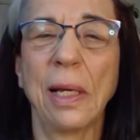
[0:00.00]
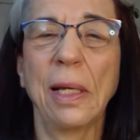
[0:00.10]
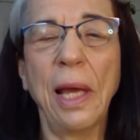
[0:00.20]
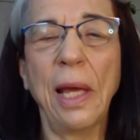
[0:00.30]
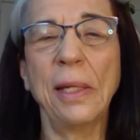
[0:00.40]

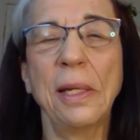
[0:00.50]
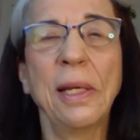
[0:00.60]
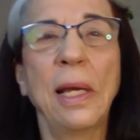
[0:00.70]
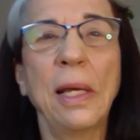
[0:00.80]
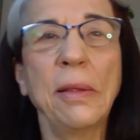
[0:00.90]
Yeah,
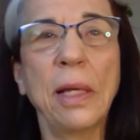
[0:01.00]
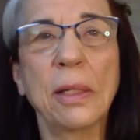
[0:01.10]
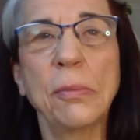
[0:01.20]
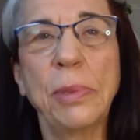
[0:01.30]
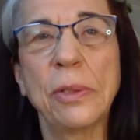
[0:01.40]
and that
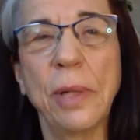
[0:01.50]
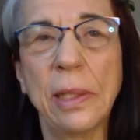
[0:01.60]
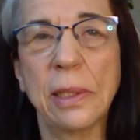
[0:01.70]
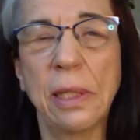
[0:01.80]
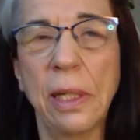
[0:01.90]
could be
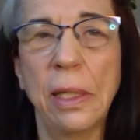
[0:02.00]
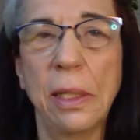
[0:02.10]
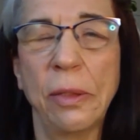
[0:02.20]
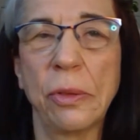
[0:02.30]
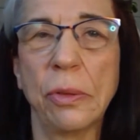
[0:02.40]
translated
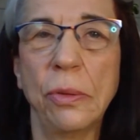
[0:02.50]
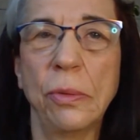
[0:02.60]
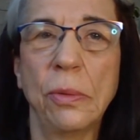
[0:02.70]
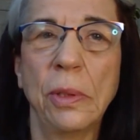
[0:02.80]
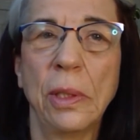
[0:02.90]

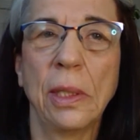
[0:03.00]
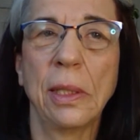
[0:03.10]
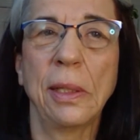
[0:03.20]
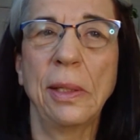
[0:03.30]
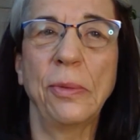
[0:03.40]
into
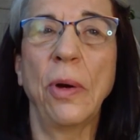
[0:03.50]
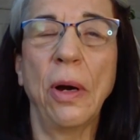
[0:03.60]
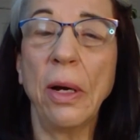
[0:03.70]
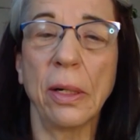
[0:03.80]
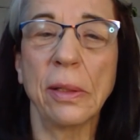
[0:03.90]
you
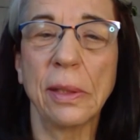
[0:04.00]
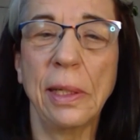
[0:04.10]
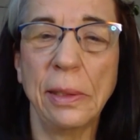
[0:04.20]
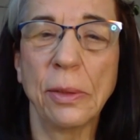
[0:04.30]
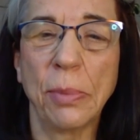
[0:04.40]
are
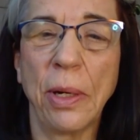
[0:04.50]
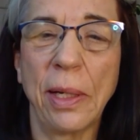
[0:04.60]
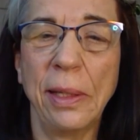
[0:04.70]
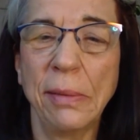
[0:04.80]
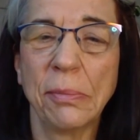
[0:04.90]
in your
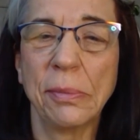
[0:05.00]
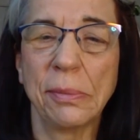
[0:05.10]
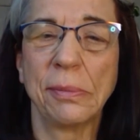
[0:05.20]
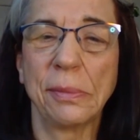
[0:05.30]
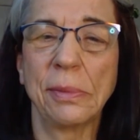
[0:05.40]
body,
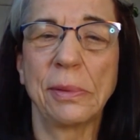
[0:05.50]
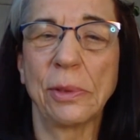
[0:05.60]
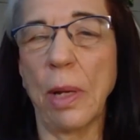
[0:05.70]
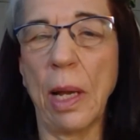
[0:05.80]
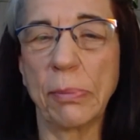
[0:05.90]

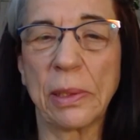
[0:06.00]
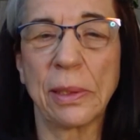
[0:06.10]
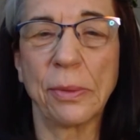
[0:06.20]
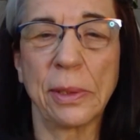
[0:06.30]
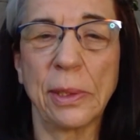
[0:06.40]
trapped, so to